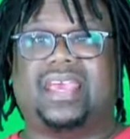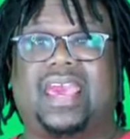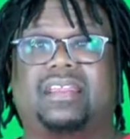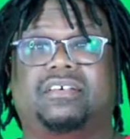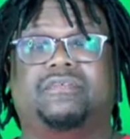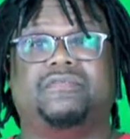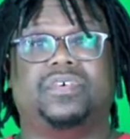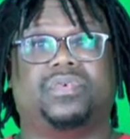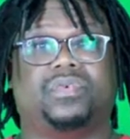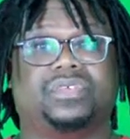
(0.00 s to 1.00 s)
had her
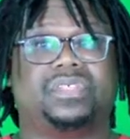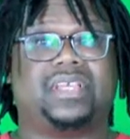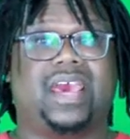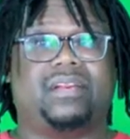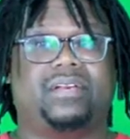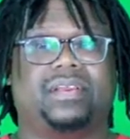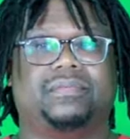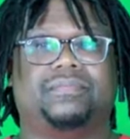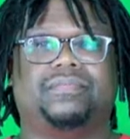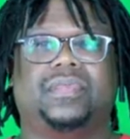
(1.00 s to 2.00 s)
funeral Saturday.
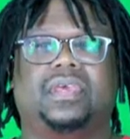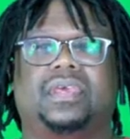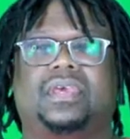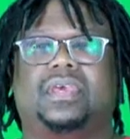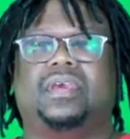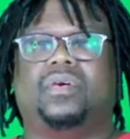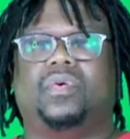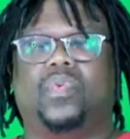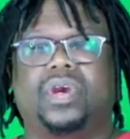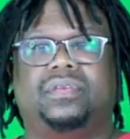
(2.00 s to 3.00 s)

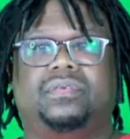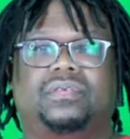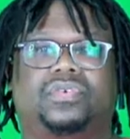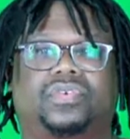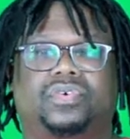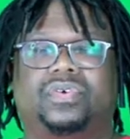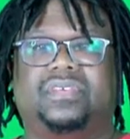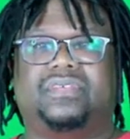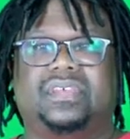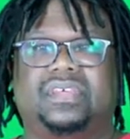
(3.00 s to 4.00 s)
One story
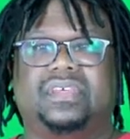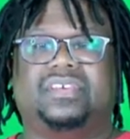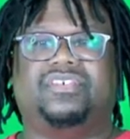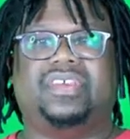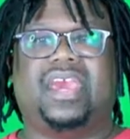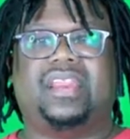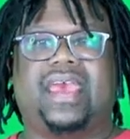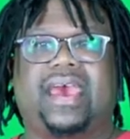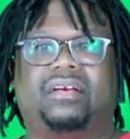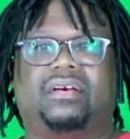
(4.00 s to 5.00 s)
said that she had
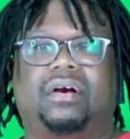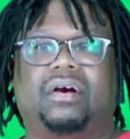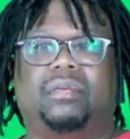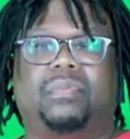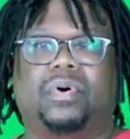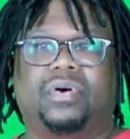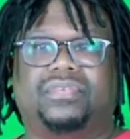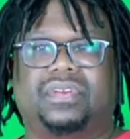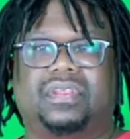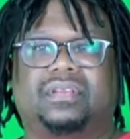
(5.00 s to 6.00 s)
alcohol
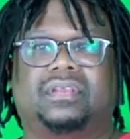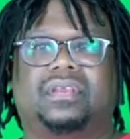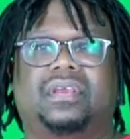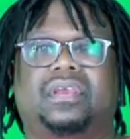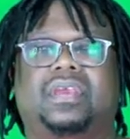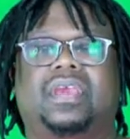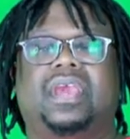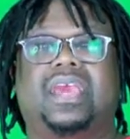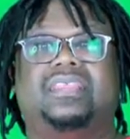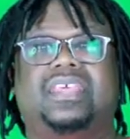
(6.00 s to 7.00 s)

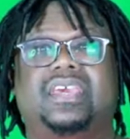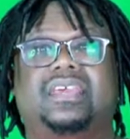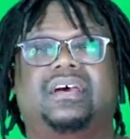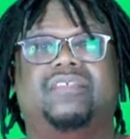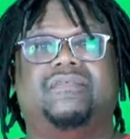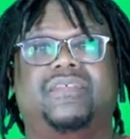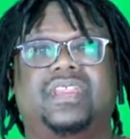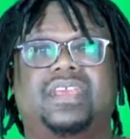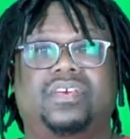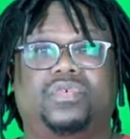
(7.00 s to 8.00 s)
poisoning. And then a
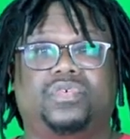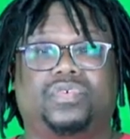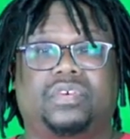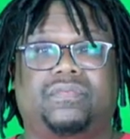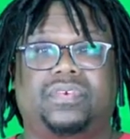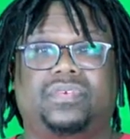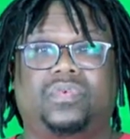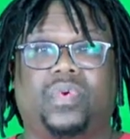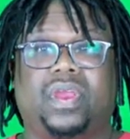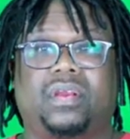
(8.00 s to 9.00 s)
video surfaced
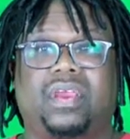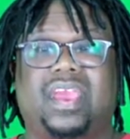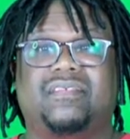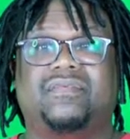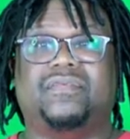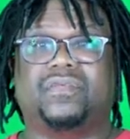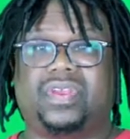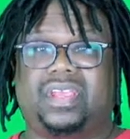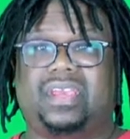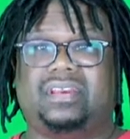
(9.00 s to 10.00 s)
where a
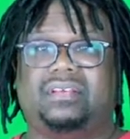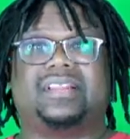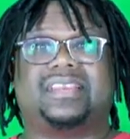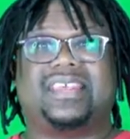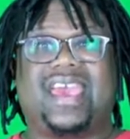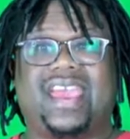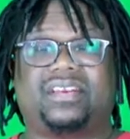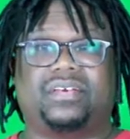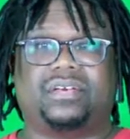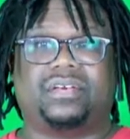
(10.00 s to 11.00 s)
friend
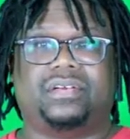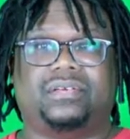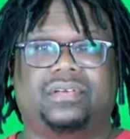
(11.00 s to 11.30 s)
attacked her